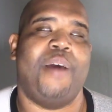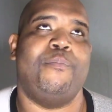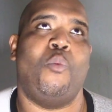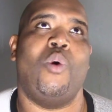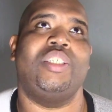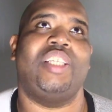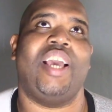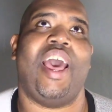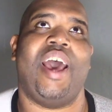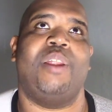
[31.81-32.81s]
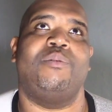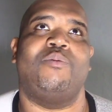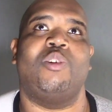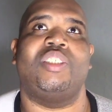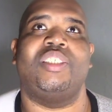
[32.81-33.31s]
Wednesday Addams
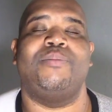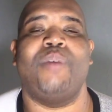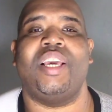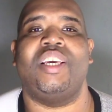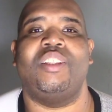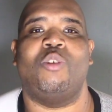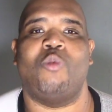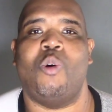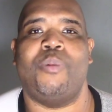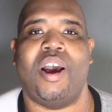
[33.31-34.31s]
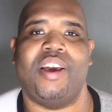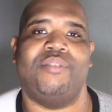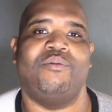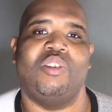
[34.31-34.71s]
versus M3GAN the robot